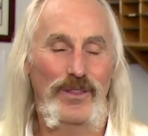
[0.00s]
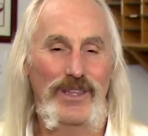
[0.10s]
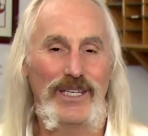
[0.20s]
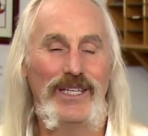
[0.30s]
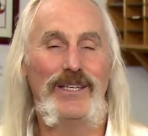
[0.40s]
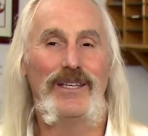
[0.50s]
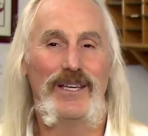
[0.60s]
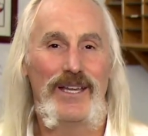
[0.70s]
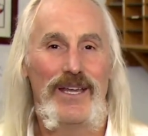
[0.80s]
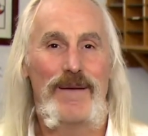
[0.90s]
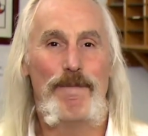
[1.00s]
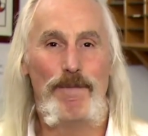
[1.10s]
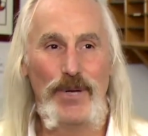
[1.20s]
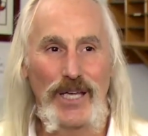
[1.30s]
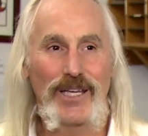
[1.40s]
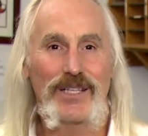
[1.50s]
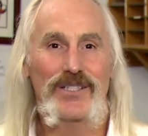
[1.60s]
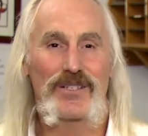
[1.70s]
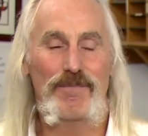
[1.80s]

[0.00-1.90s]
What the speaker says: the biggest